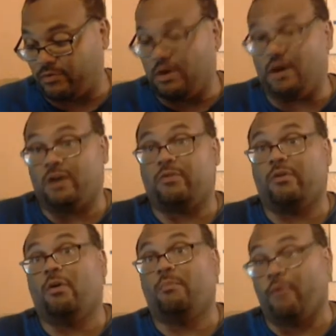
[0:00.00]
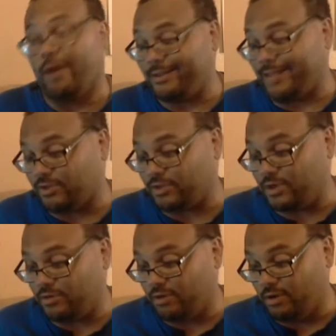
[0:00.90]
Connor O'Brien, a
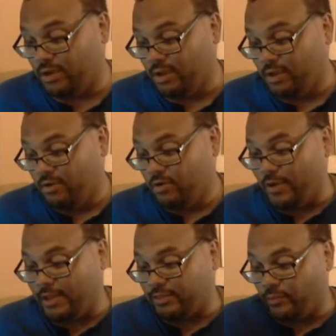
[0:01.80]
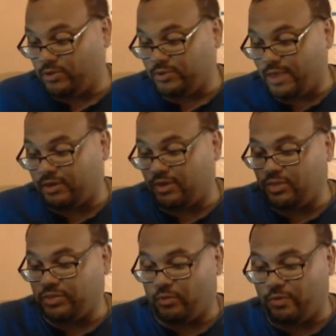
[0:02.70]
senior who had three sacks and
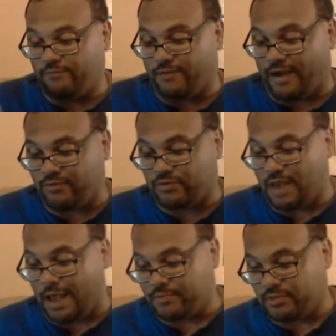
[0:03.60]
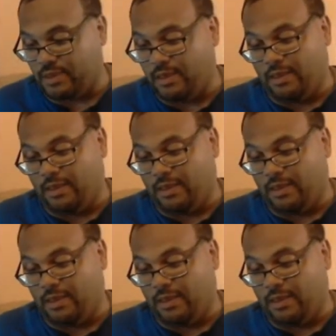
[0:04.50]
35 stops.